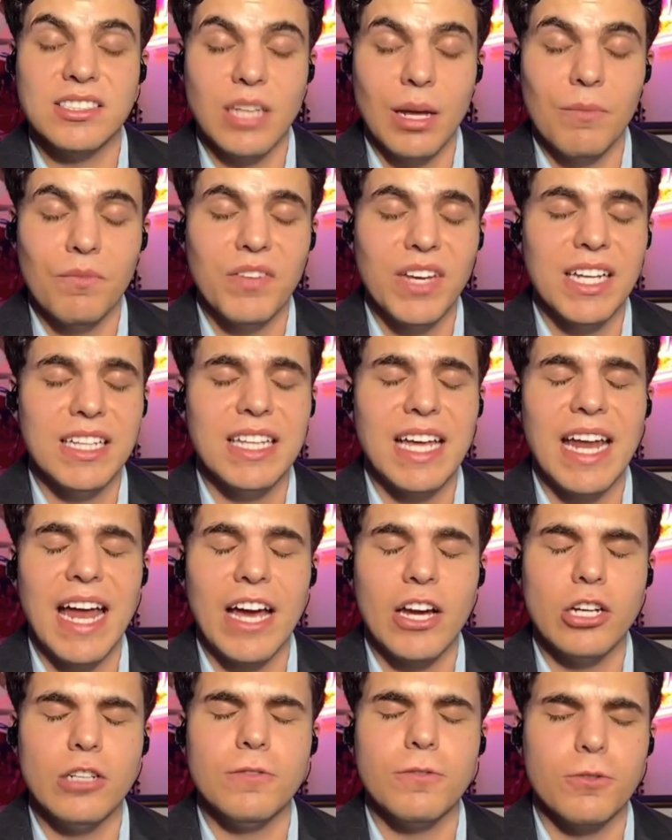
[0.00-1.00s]
something that
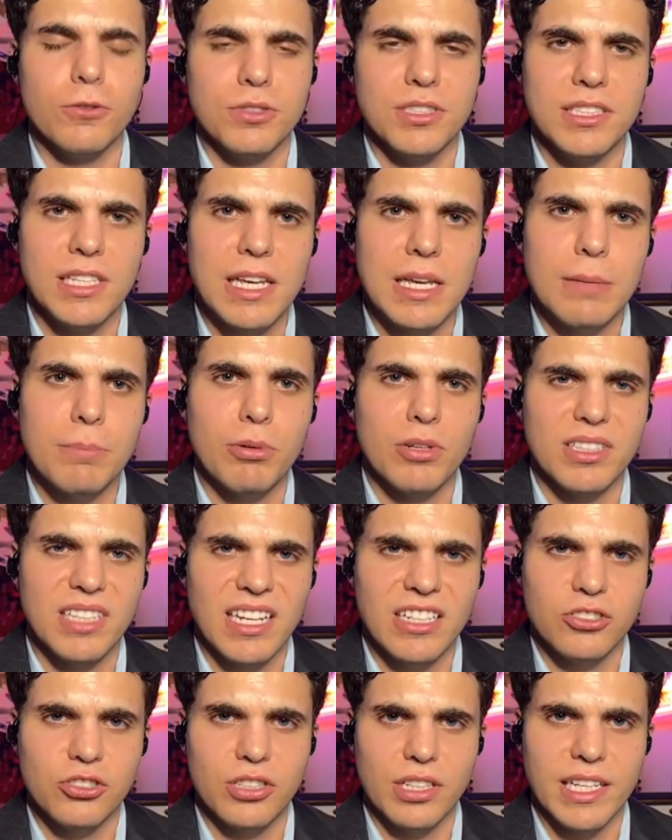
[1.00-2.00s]
I could foresee
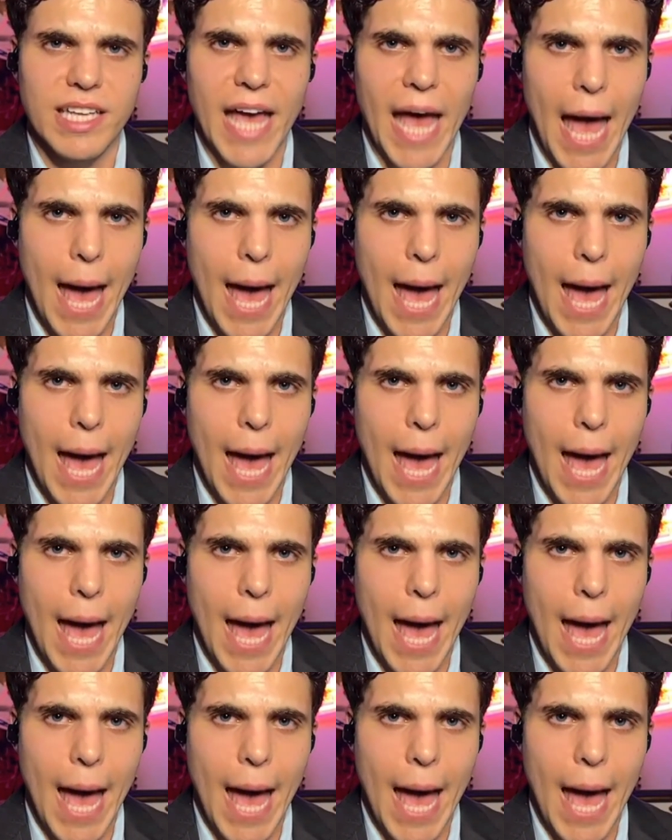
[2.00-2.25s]
potentially